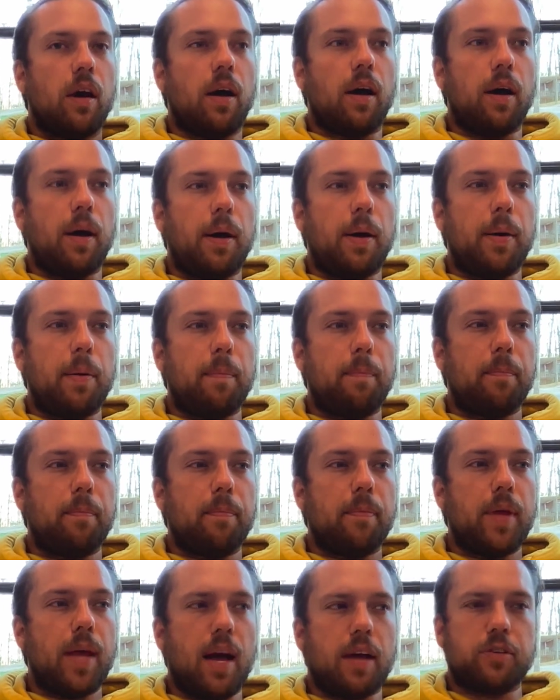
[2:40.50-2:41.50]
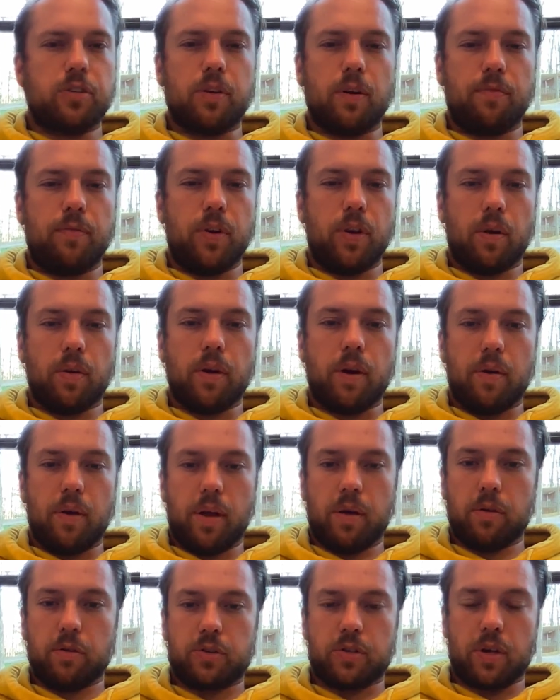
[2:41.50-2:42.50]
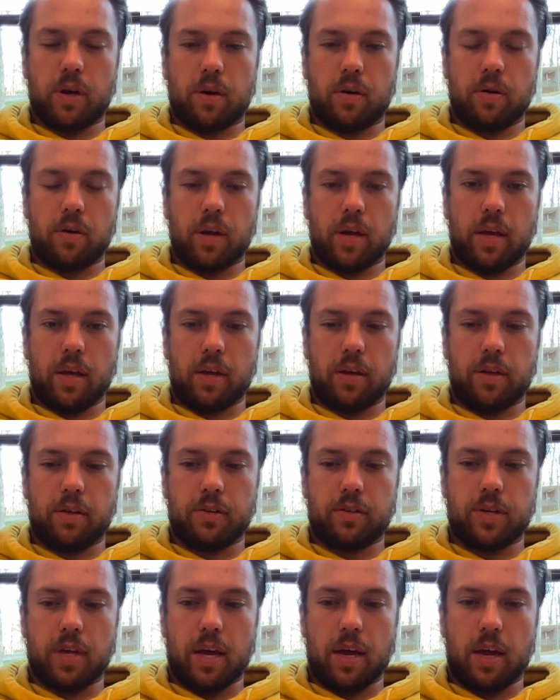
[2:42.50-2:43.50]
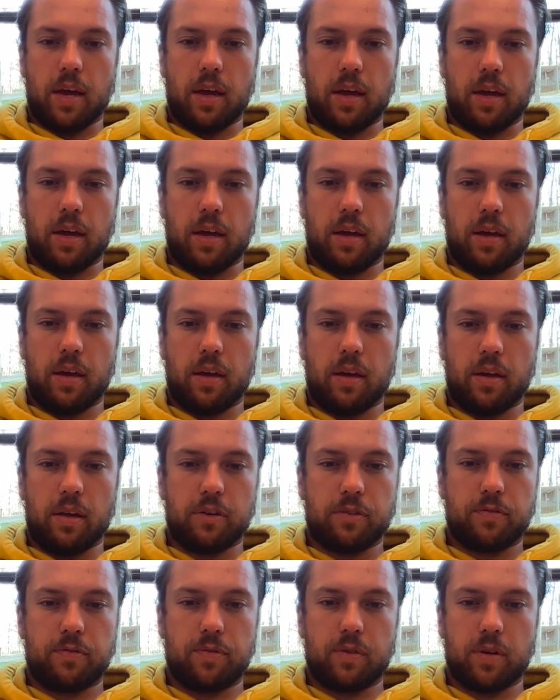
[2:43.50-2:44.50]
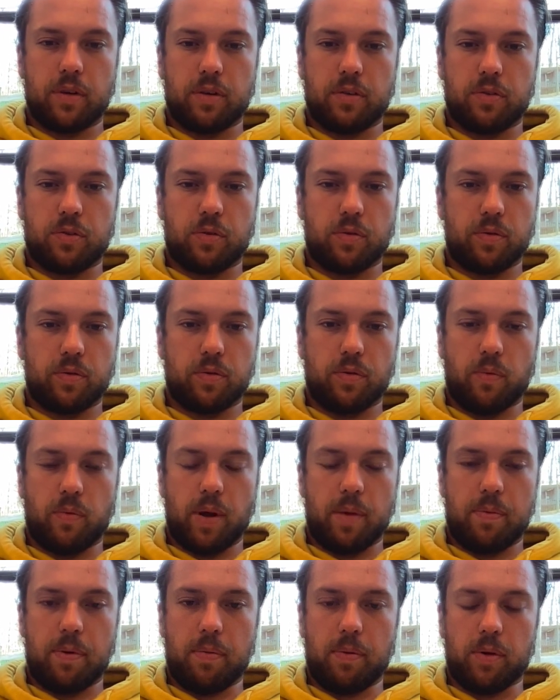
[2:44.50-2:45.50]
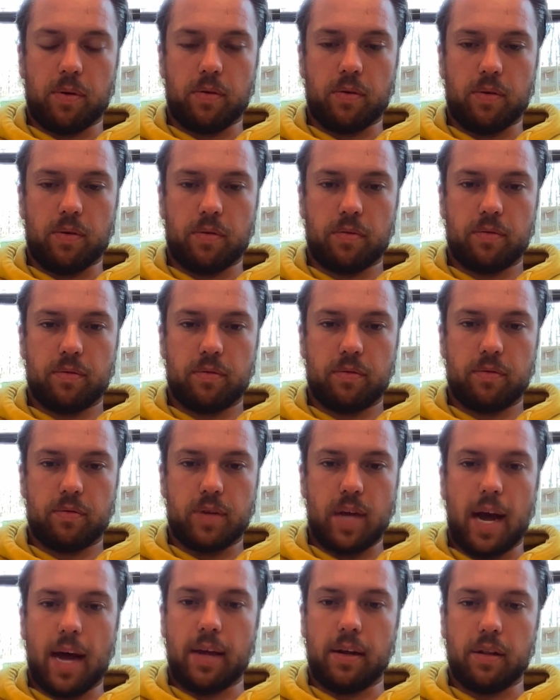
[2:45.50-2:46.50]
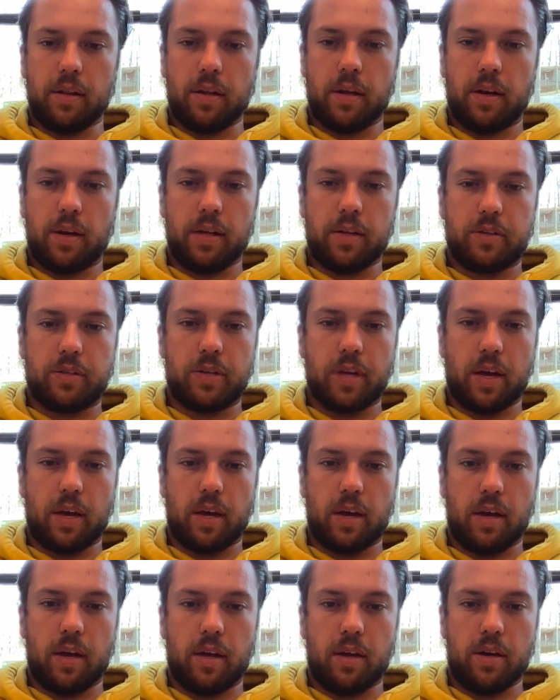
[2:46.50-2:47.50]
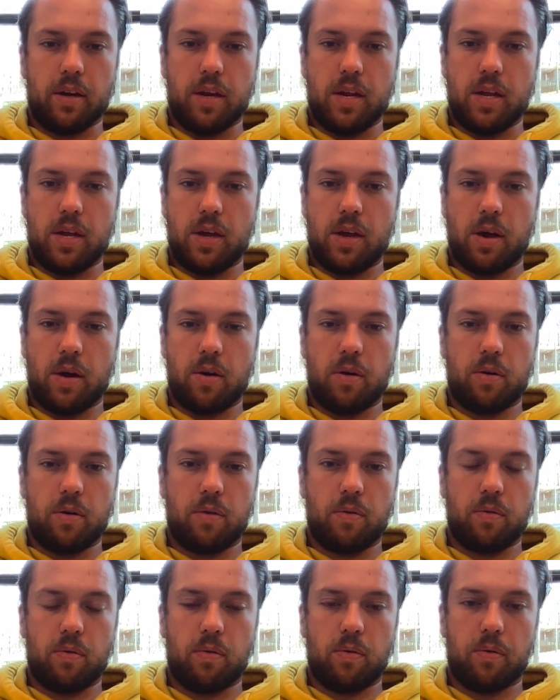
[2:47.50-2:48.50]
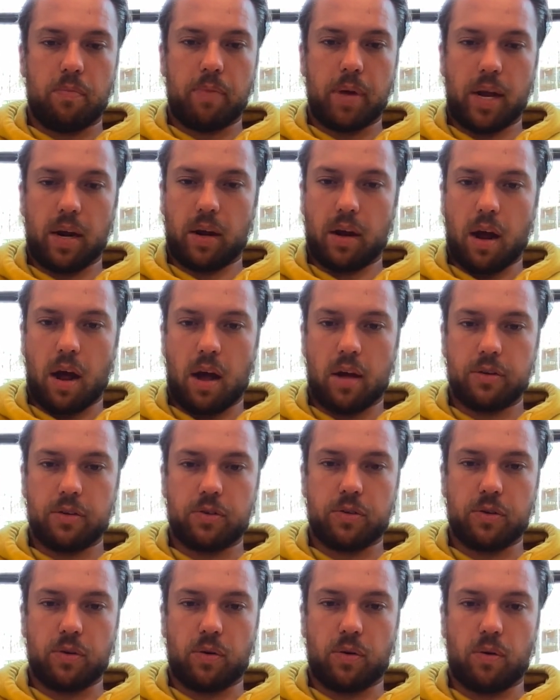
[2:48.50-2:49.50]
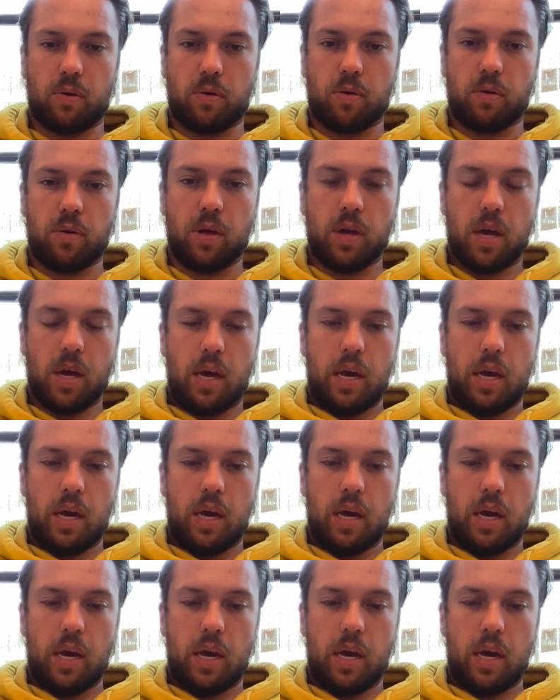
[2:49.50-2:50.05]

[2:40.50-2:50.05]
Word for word: um, yeah, so if you don't know, Hillsong is a is is the way people title it. It's a neo Pentecostal